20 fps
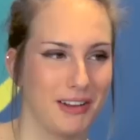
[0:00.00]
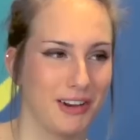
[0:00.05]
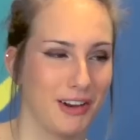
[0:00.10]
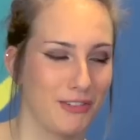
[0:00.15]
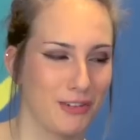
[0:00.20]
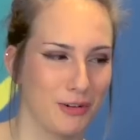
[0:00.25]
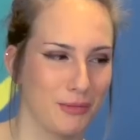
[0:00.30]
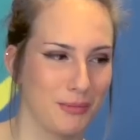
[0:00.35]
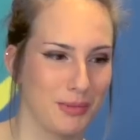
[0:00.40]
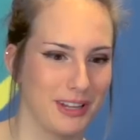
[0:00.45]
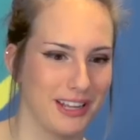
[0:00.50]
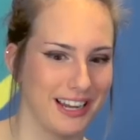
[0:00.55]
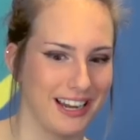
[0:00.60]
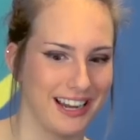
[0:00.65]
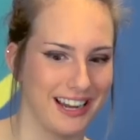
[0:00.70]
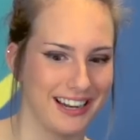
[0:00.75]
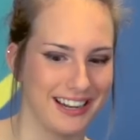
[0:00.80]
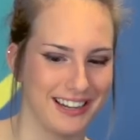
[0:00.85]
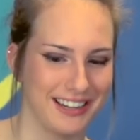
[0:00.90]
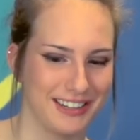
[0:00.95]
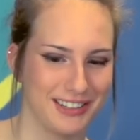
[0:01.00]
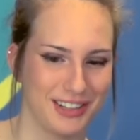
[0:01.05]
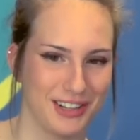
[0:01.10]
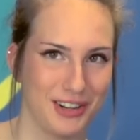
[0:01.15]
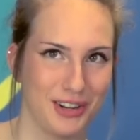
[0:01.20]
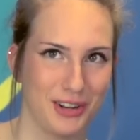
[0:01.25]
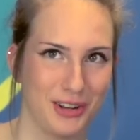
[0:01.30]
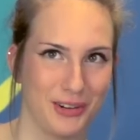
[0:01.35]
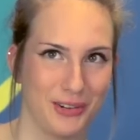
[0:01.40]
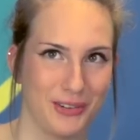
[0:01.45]
I never even played a
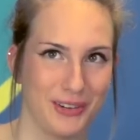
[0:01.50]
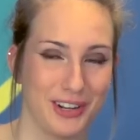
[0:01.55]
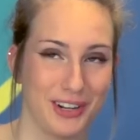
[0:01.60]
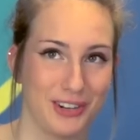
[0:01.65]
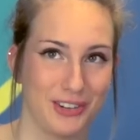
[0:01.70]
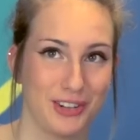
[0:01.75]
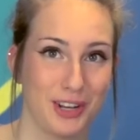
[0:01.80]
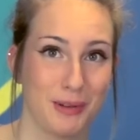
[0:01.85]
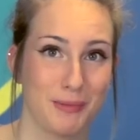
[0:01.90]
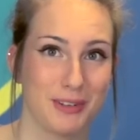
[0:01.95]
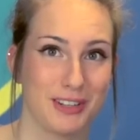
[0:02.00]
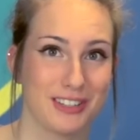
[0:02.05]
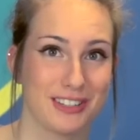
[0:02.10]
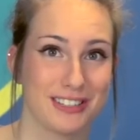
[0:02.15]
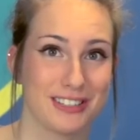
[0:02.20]
Nintendo Entertainment